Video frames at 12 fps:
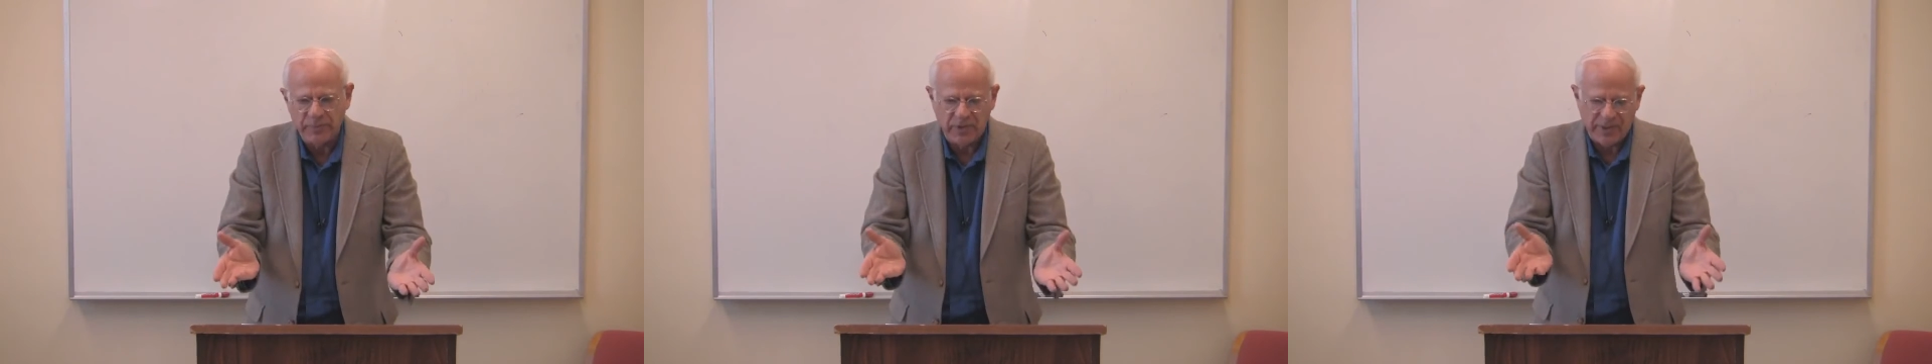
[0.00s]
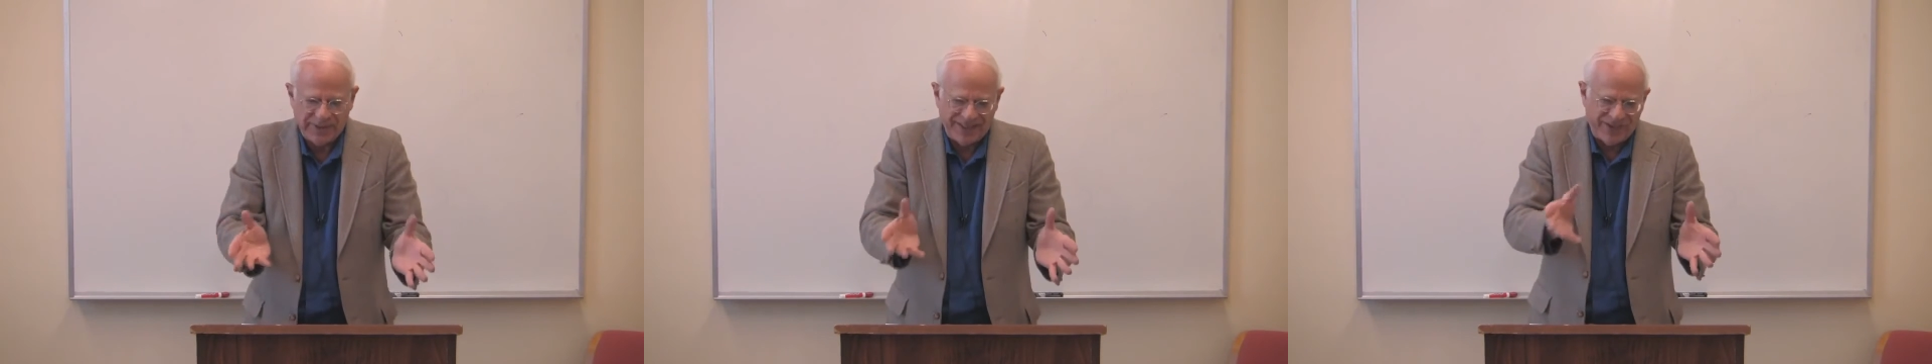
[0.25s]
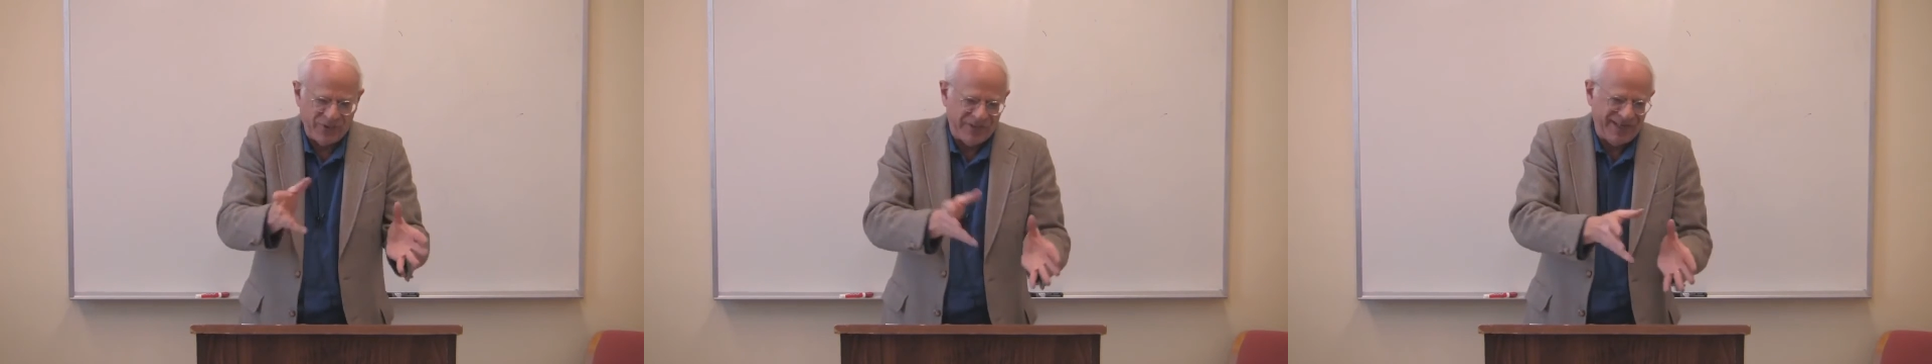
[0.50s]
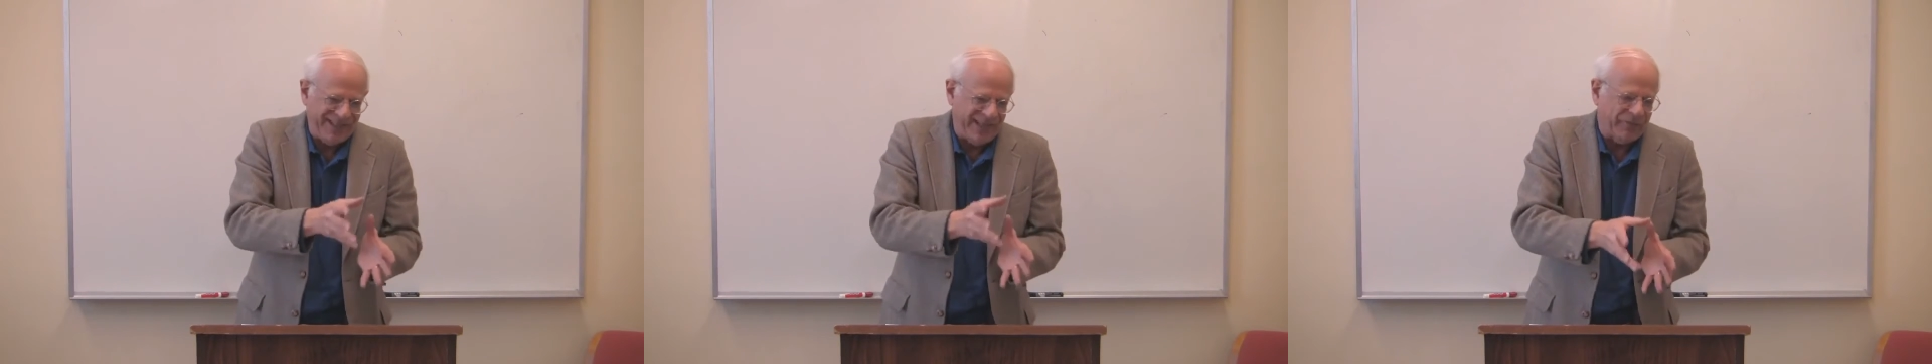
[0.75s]
because it's
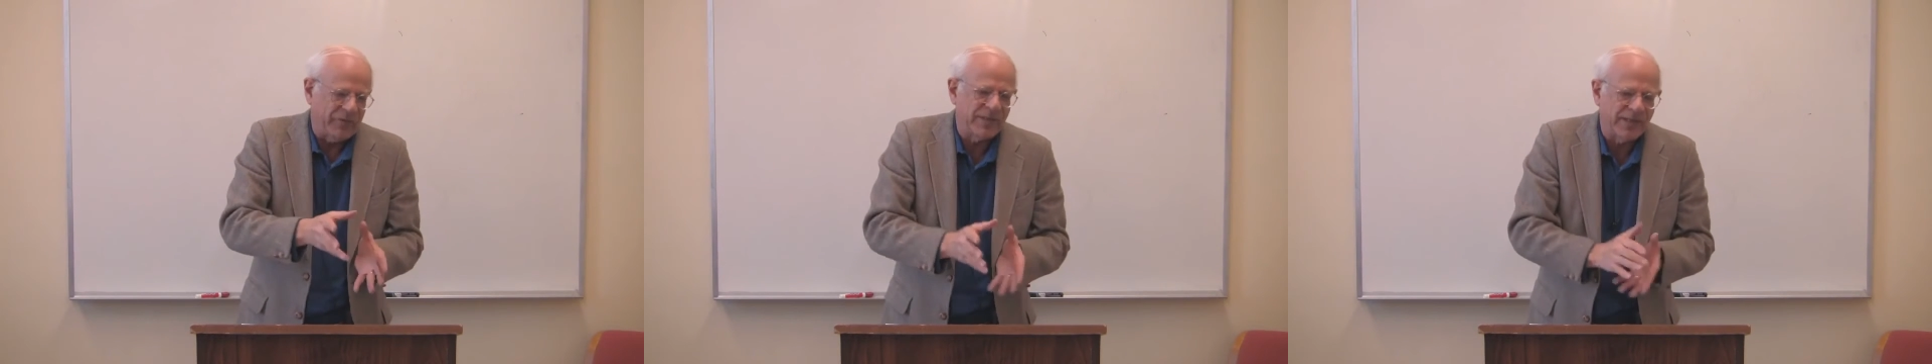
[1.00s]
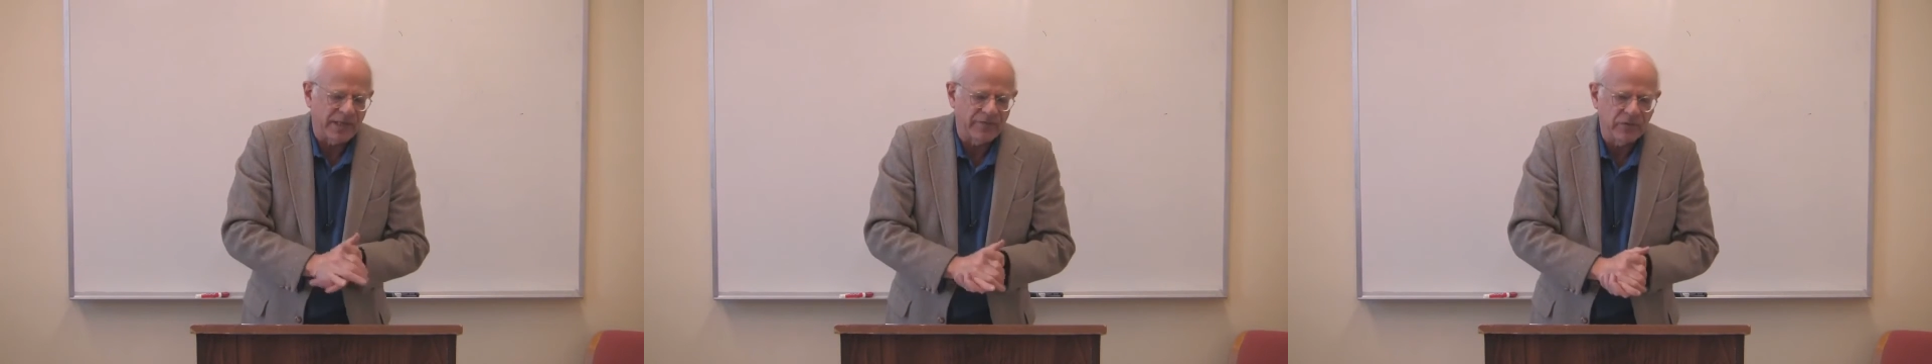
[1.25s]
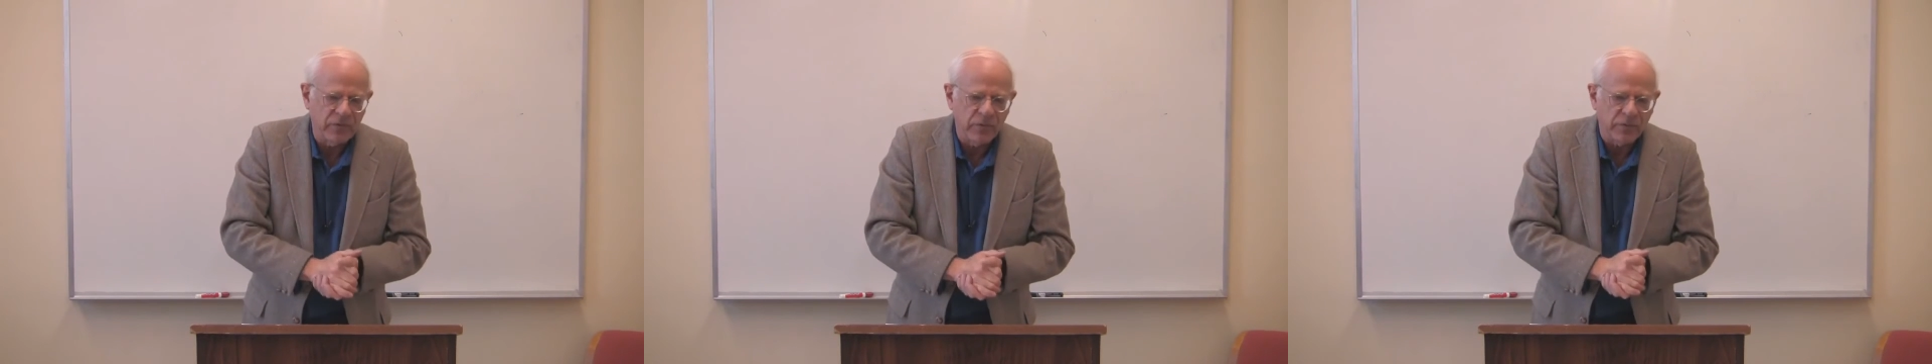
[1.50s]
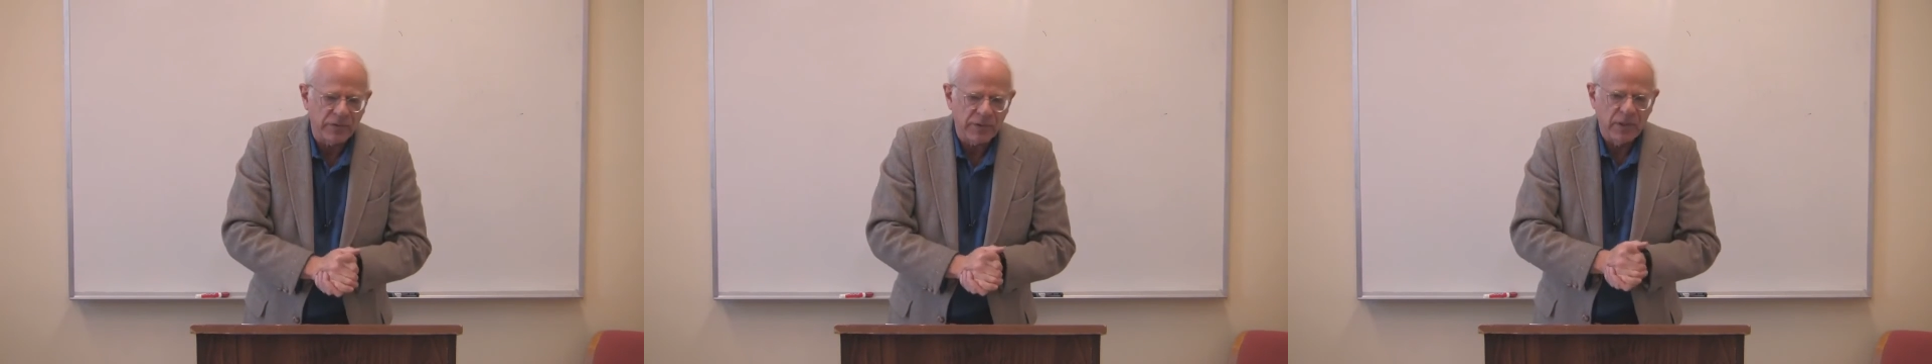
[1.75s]
using a different set of
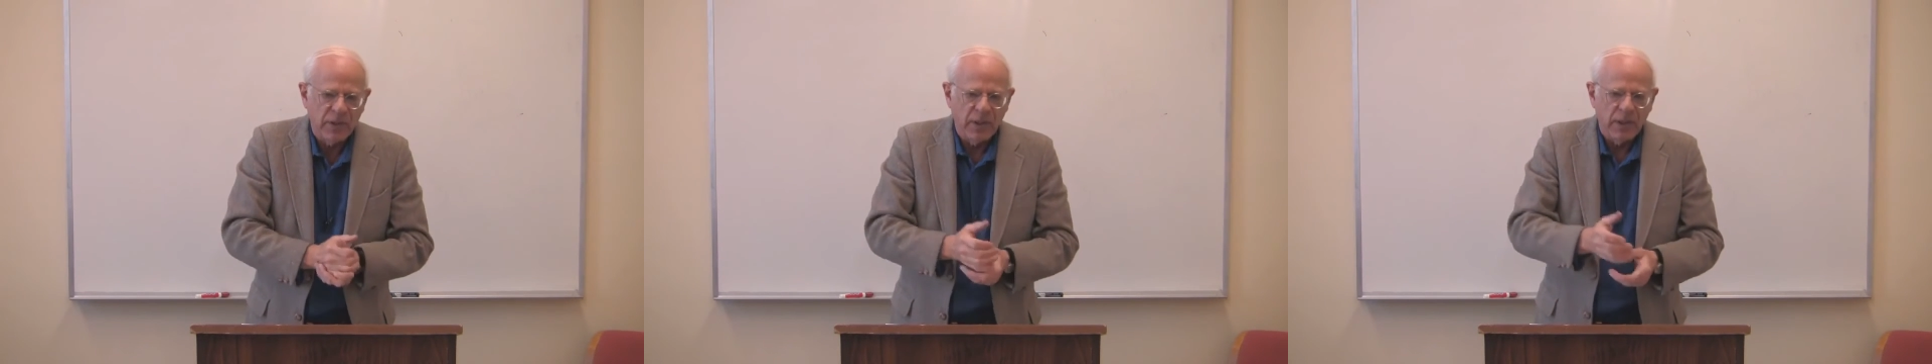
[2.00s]
tools.